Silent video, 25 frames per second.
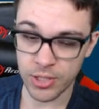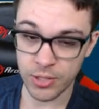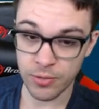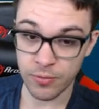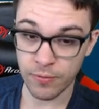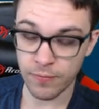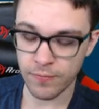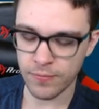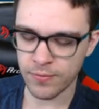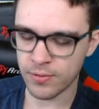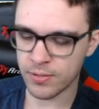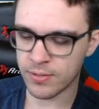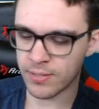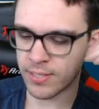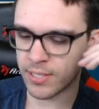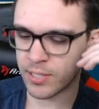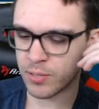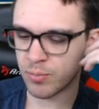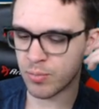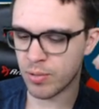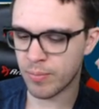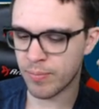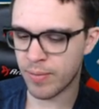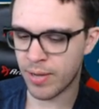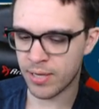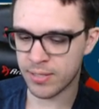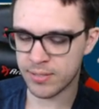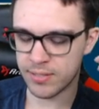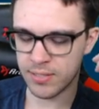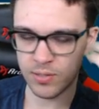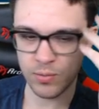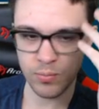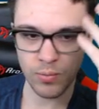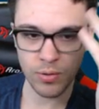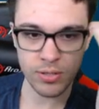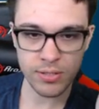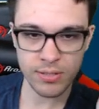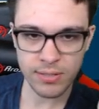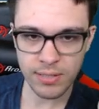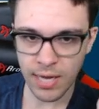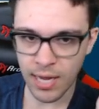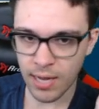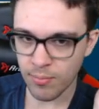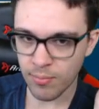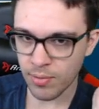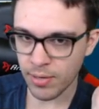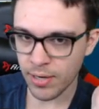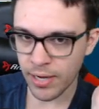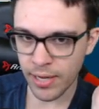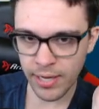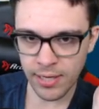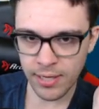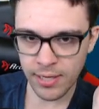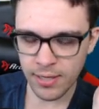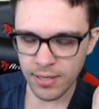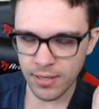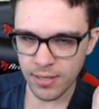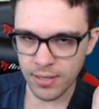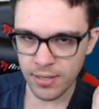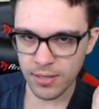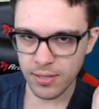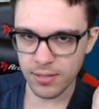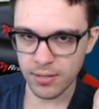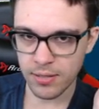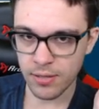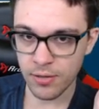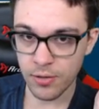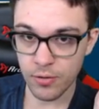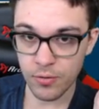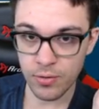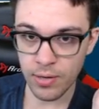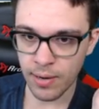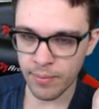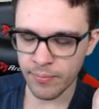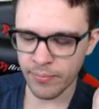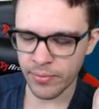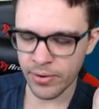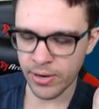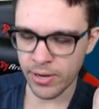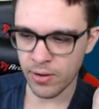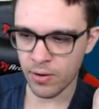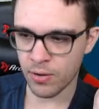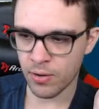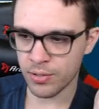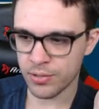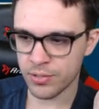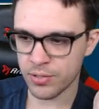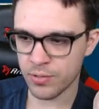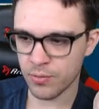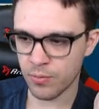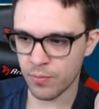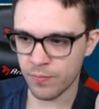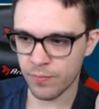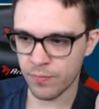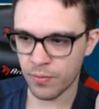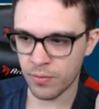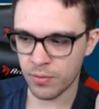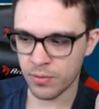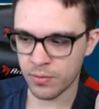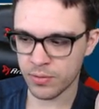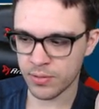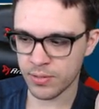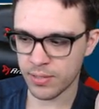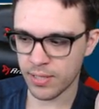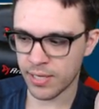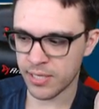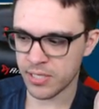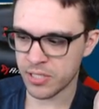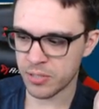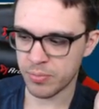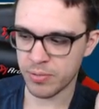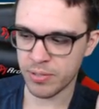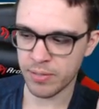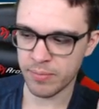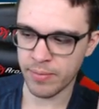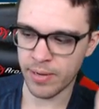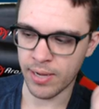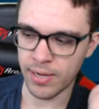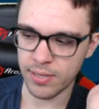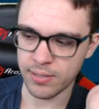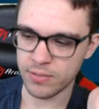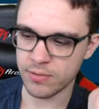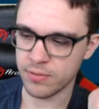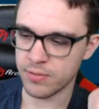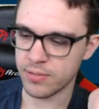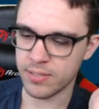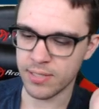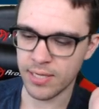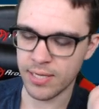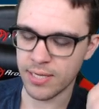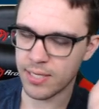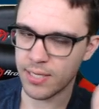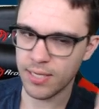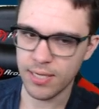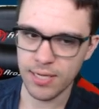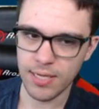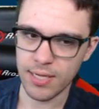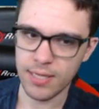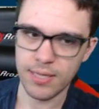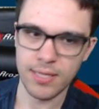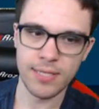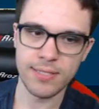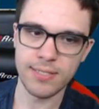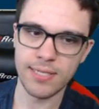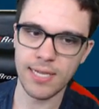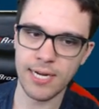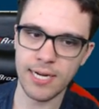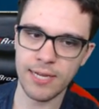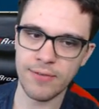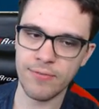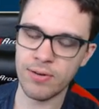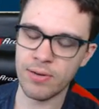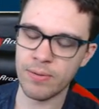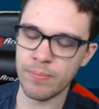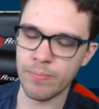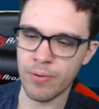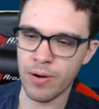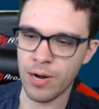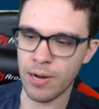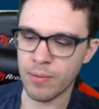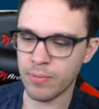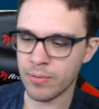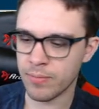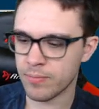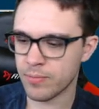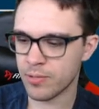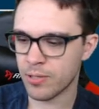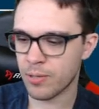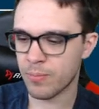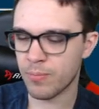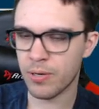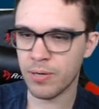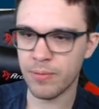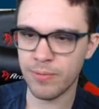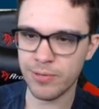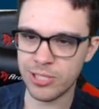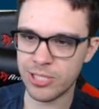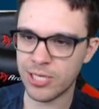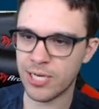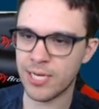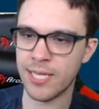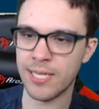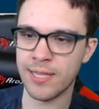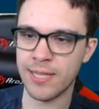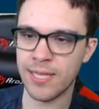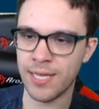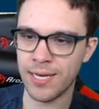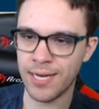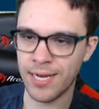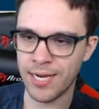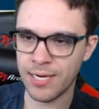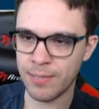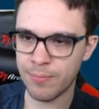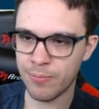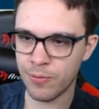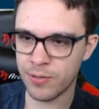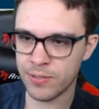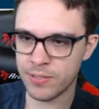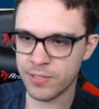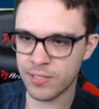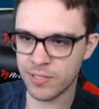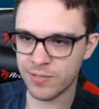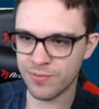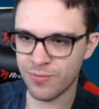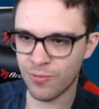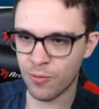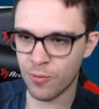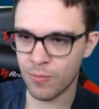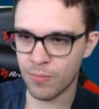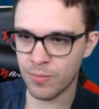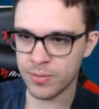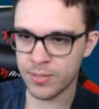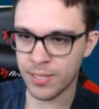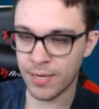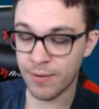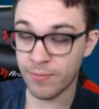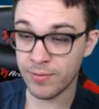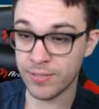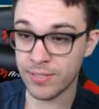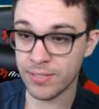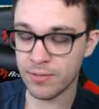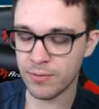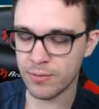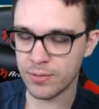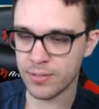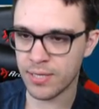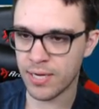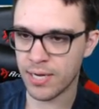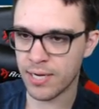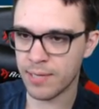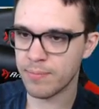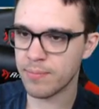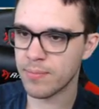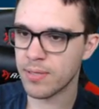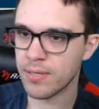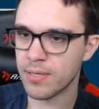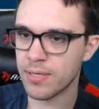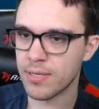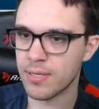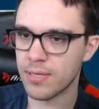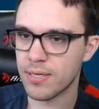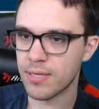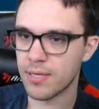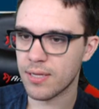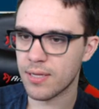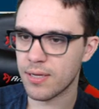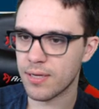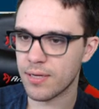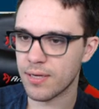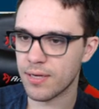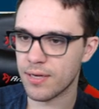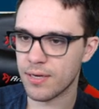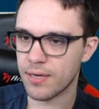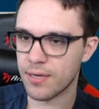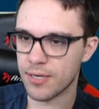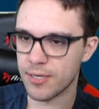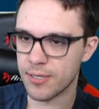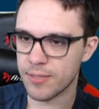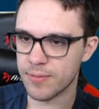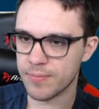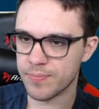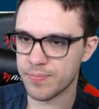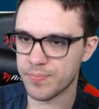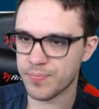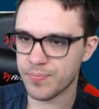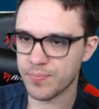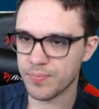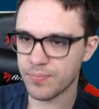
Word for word: she refills HP to max, as well as Nominee. The new nominee also refills HP to max, so it's like this ain't even a problem. You're pretty much gonna hit that 80.64 almost every single time. Um,